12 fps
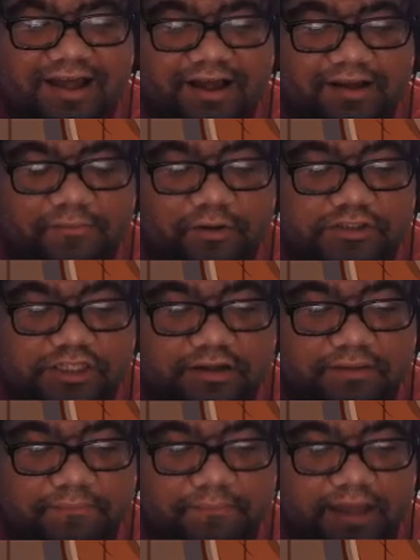Mocha
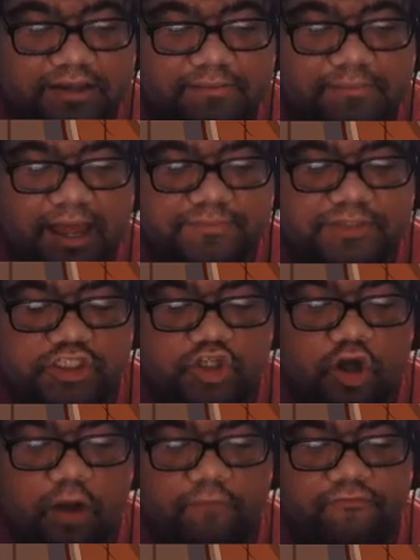pantomimes a
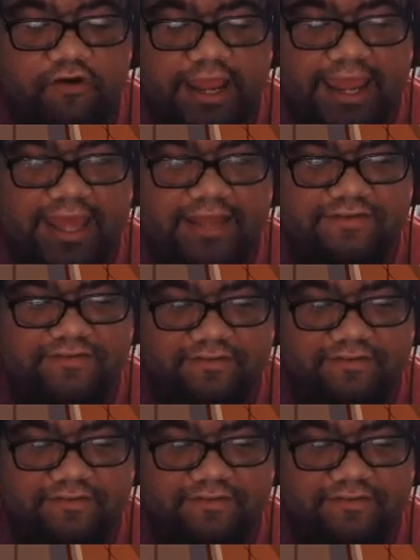jaw with her hands.